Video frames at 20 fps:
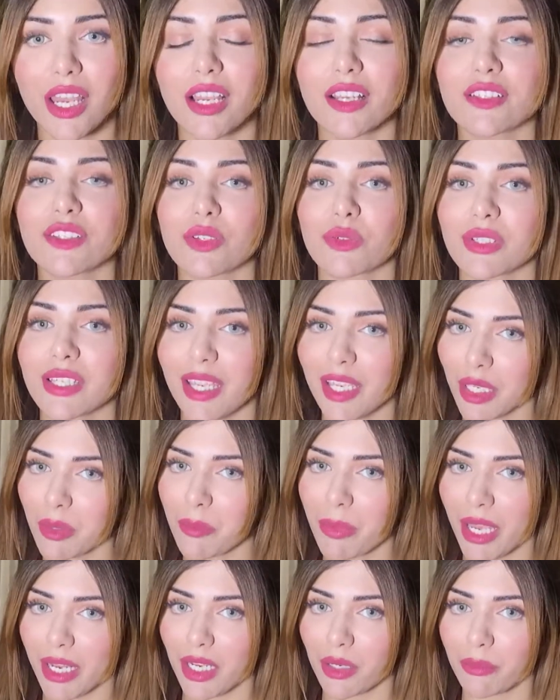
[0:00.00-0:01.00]
So take a
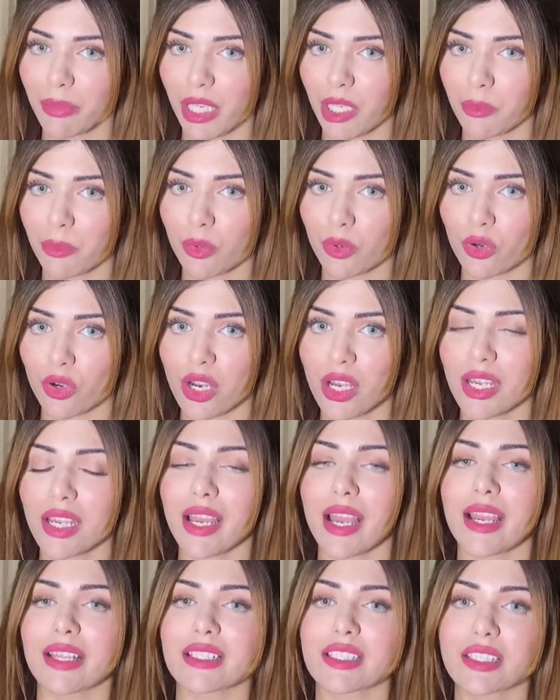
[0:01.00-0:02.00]
pen and paper
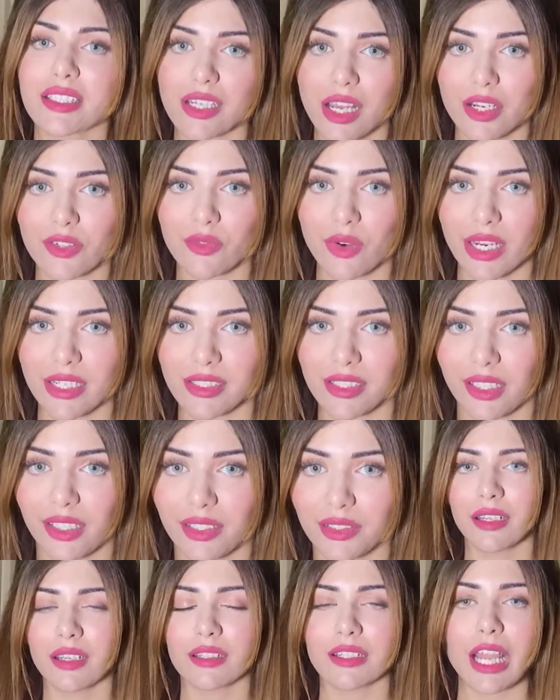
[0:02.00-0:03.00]
and start writing.
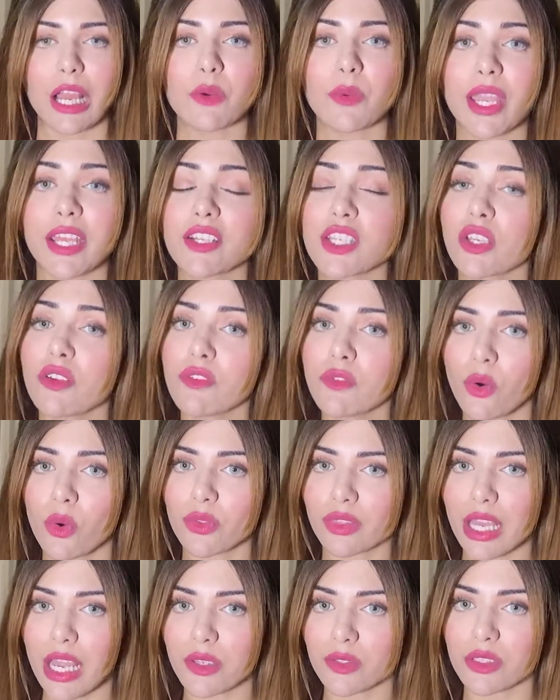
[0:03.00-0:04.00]
Now, getting
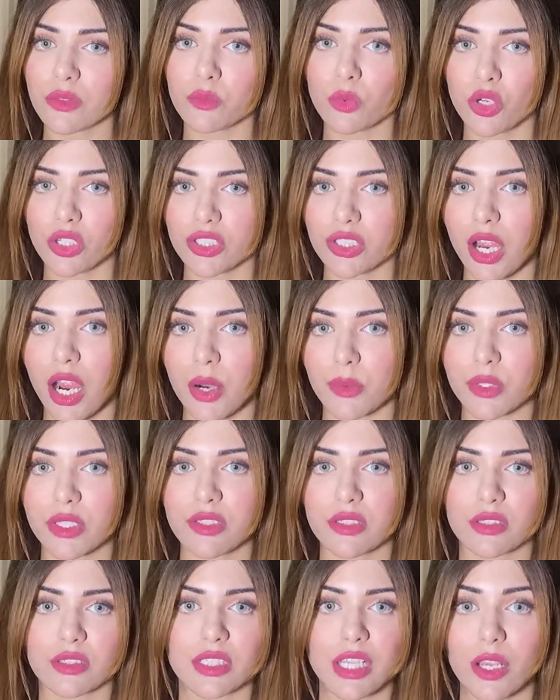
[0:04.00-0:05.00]
4,000 watch hours
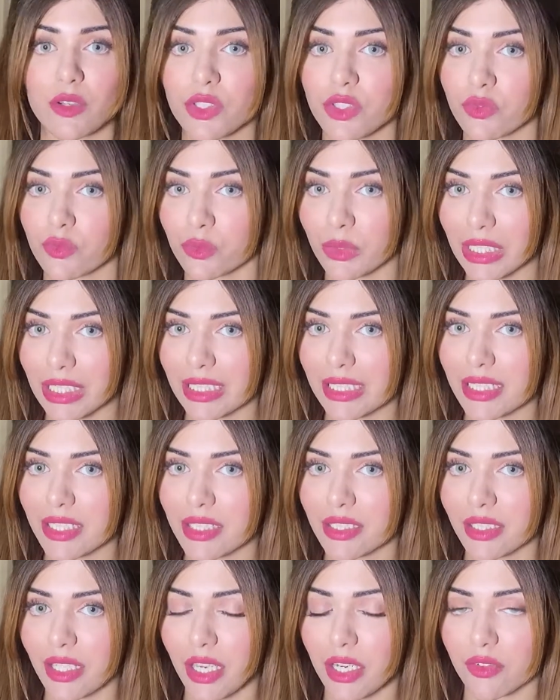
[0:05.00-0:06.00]
sounds really
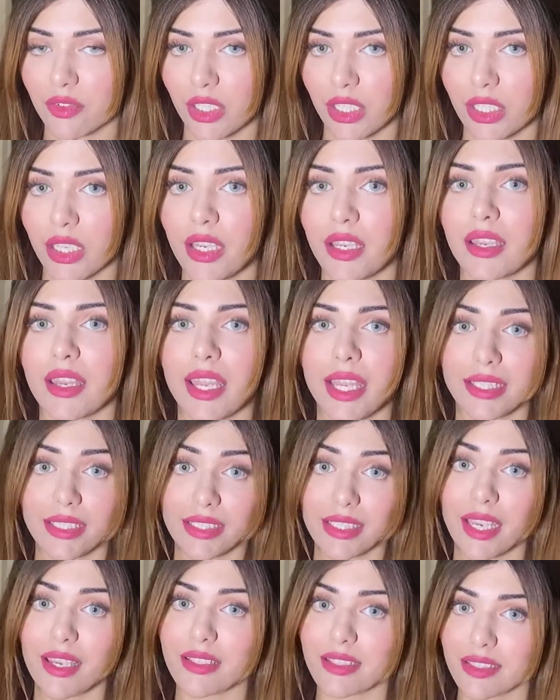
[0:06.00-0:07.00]
scary, and
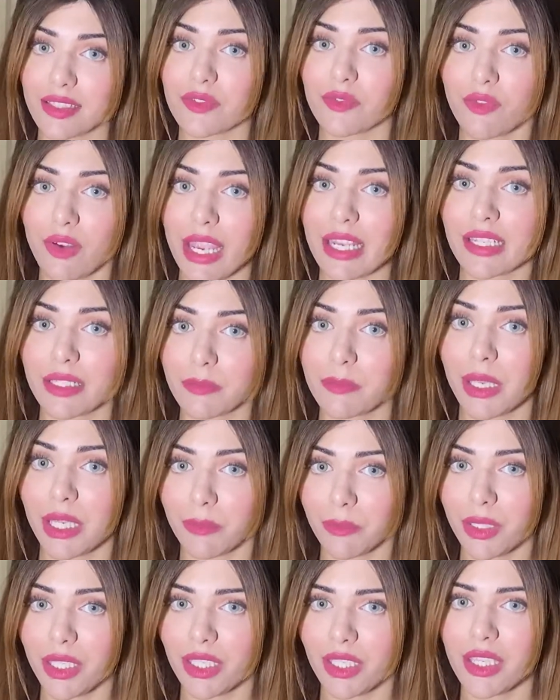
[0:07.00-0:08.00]
yes, while it may
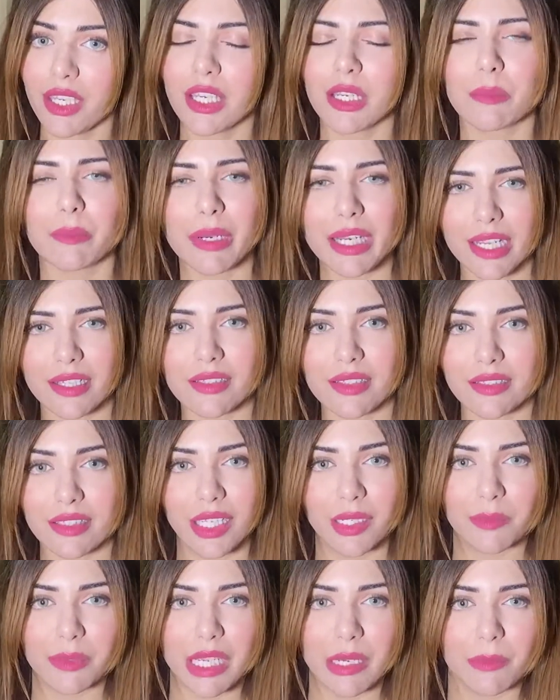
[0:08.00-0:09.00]
be, but at the
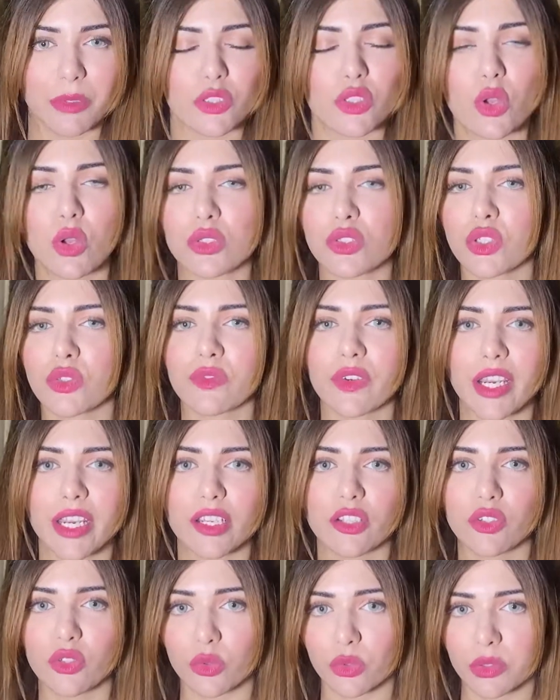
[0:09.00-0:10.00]
same time, it's also very
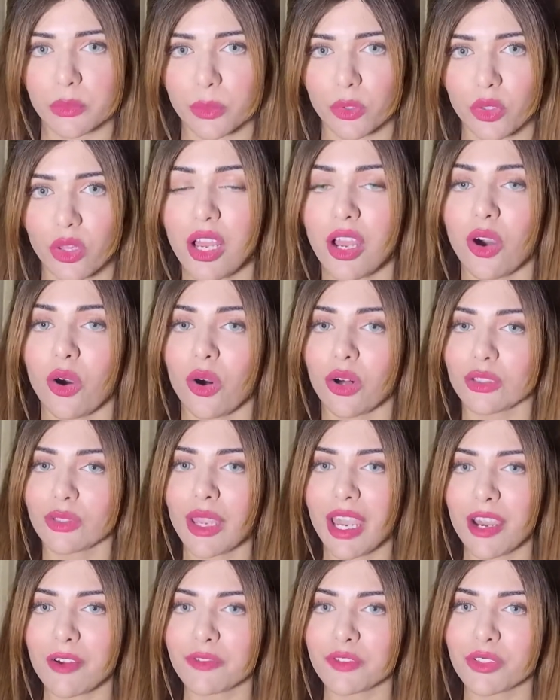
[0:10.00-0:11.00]
doable. All you
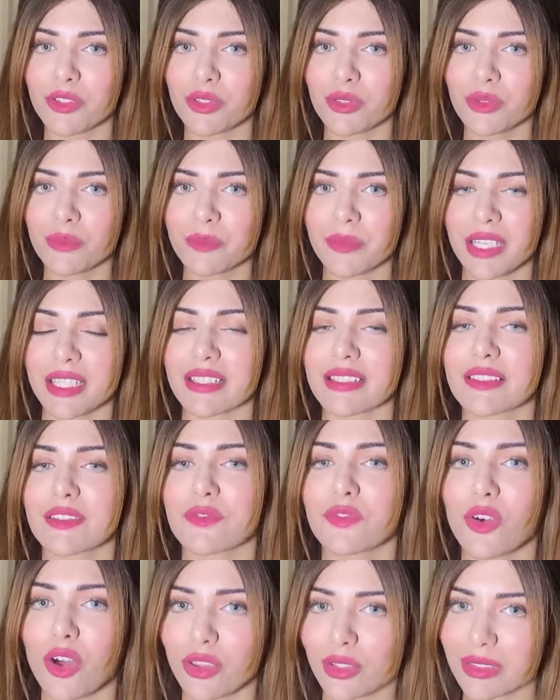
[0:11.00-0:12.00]
have to do is
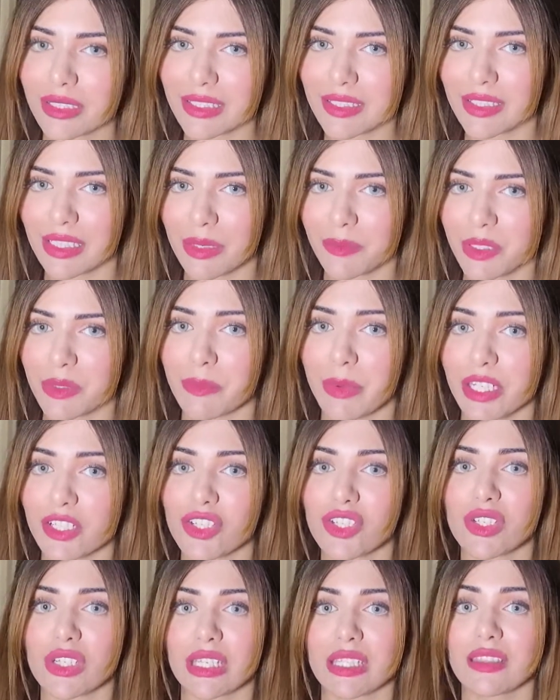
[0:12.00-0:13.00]
follow the steps
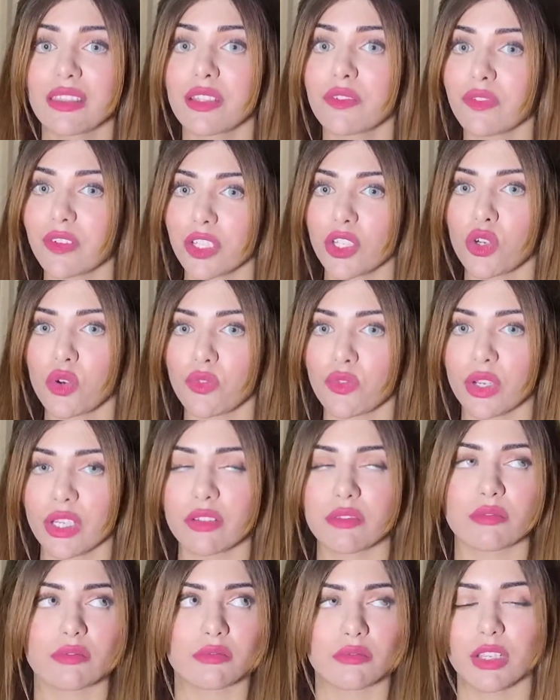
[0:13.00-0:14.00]
mentioned in the video
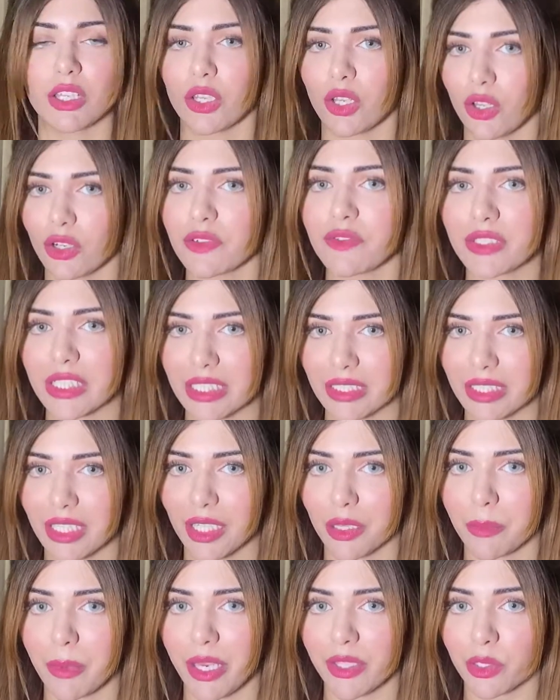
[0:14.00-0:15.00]
in a lot of
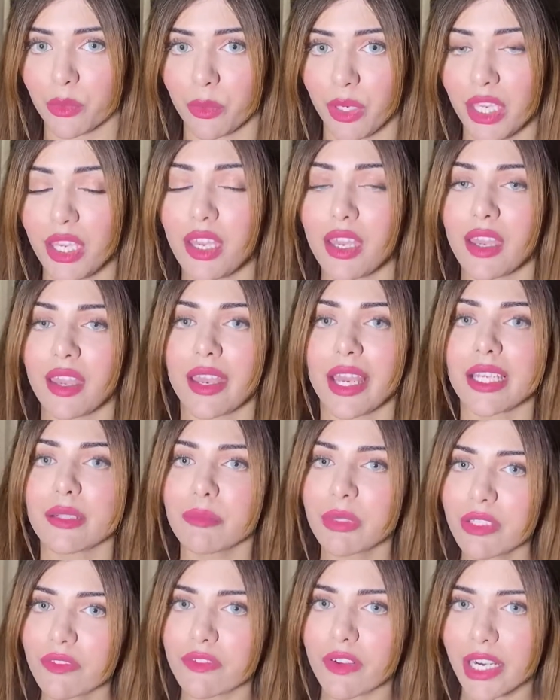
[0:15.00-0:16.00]
detail, by the way, and
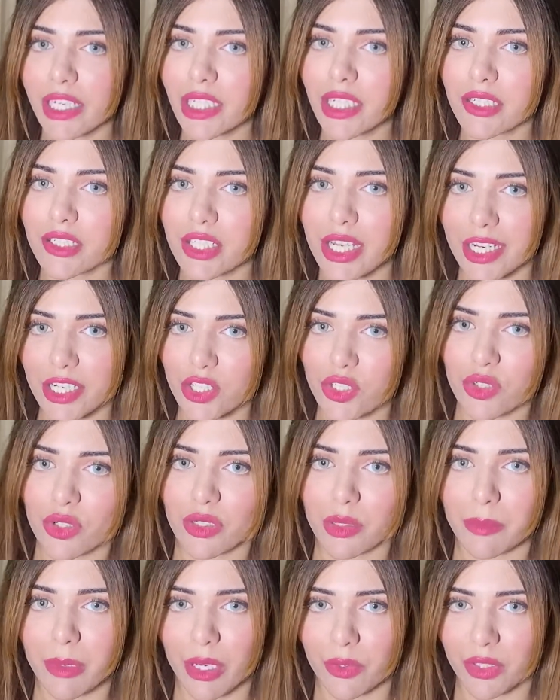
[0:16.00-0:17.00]
be very intentional
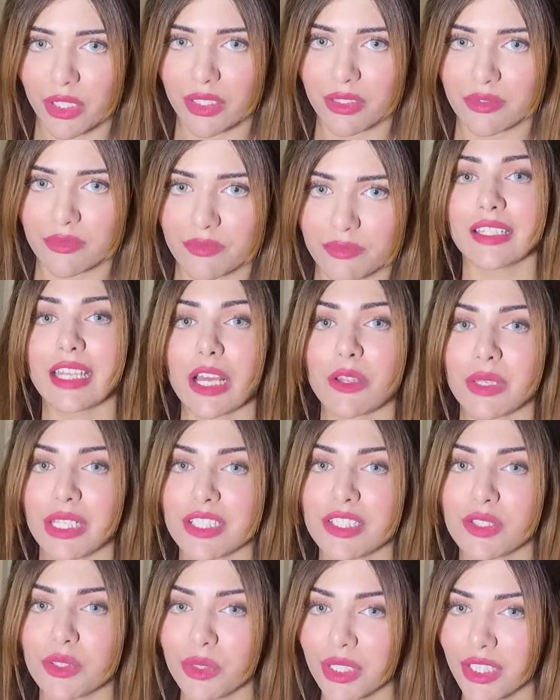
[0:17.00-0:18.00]
about it. Now,
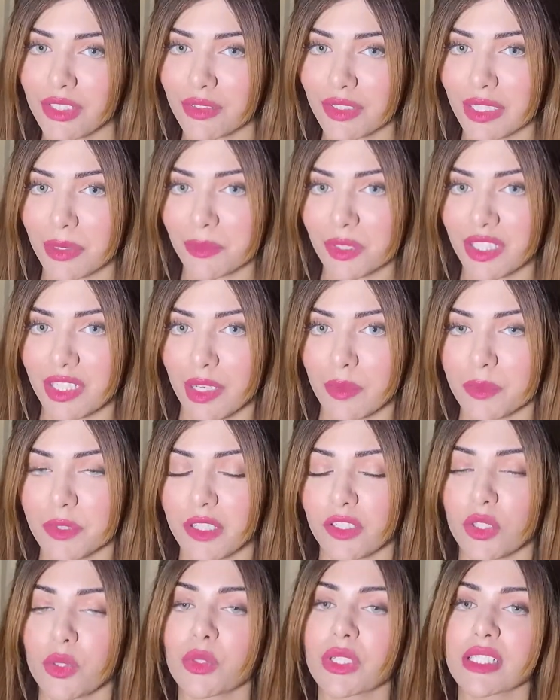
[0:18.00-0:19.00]
let's look into some steps
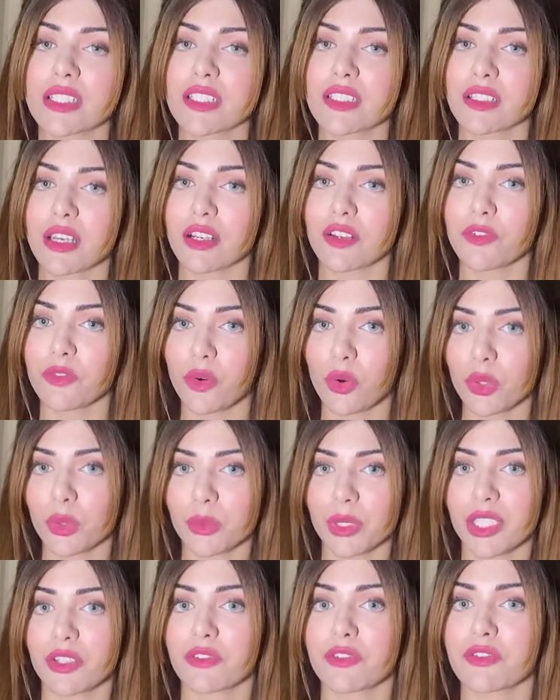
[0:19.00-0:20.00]
that you can start
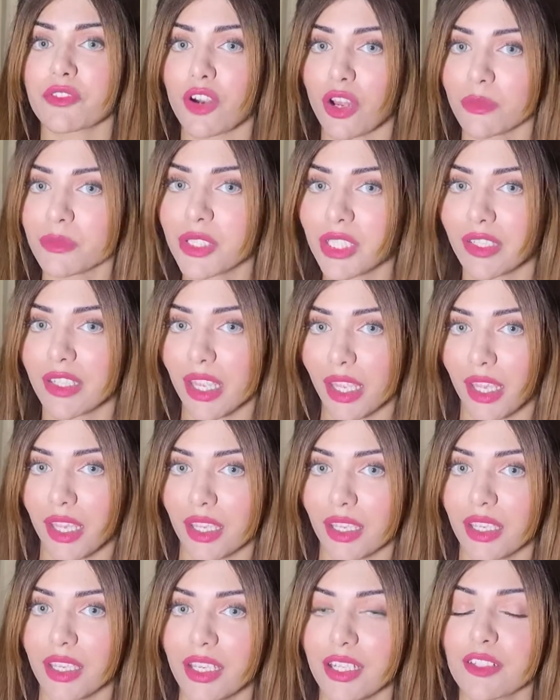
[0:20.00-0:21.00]
following from
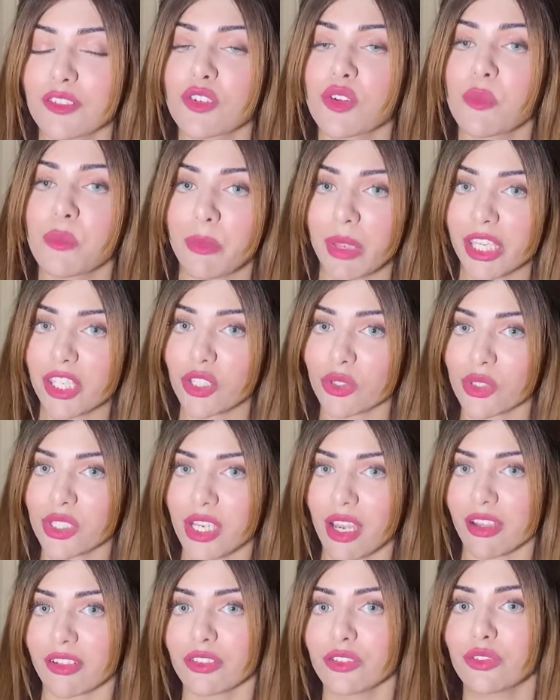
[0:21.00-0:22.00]
today to make your
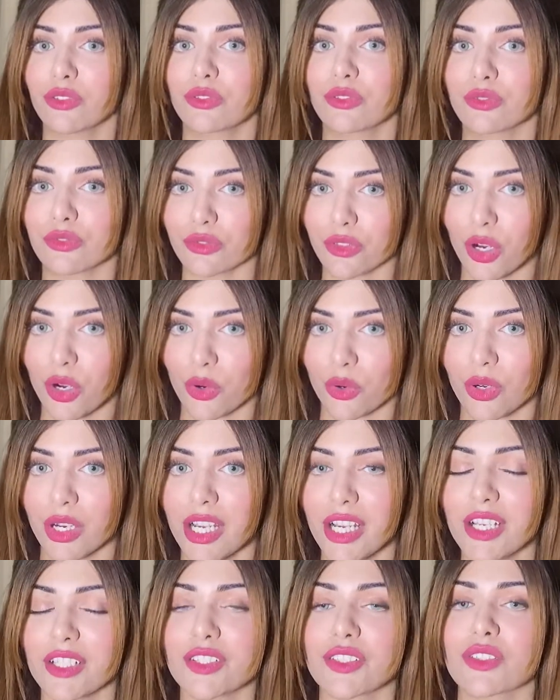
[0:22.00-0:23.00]
channel grow.
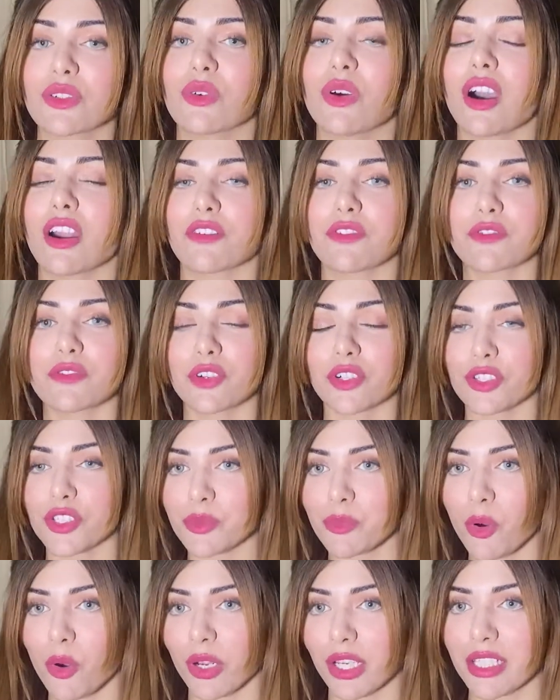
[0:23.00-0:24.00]
So our first
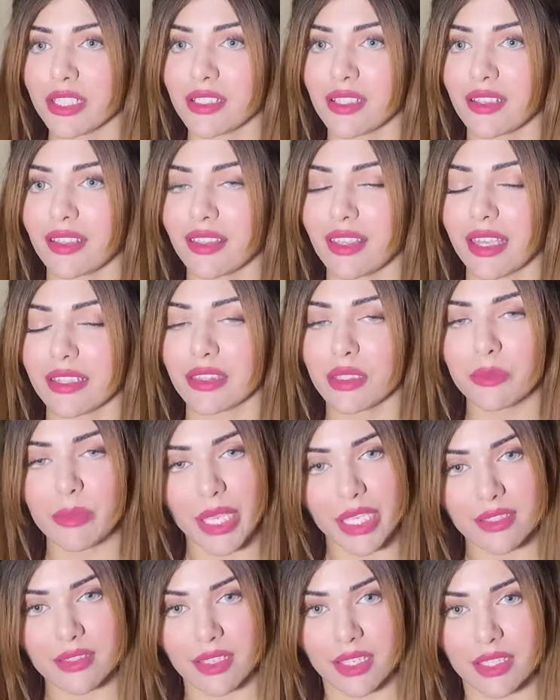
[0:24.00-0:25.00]
point, get the
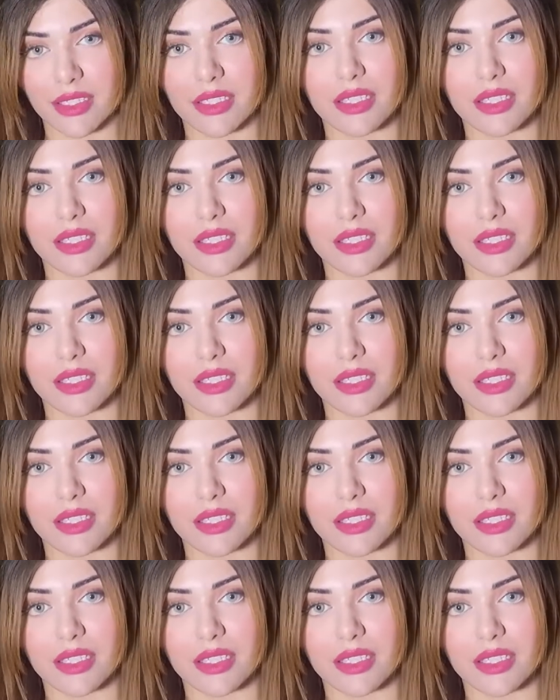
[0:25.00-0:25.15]
basics